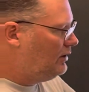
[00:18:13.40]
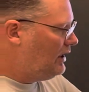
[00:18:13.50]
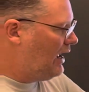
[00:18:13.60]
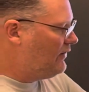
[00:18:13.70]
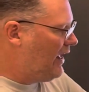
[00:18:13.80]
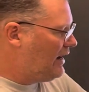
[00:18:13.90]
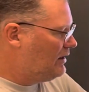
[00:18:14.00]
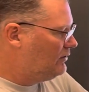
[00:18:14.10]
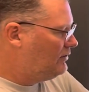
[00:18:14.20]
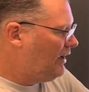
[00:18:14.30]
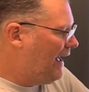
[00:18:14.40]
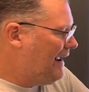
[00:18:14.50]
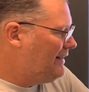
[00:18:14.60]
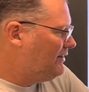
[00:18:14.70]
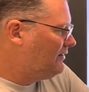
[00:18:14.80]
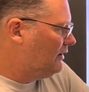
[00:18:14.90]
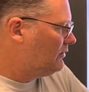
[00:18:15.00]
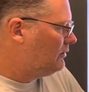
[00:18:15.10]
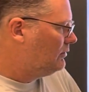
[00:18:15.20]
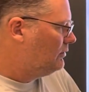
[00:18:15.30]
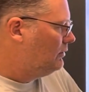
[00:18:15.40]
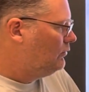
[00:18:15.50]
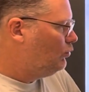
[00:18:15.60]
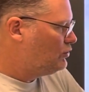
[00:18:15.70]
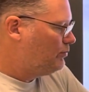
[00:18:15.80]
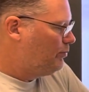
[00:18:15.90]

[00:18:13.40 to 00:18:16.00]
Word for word: and then it tightens it, which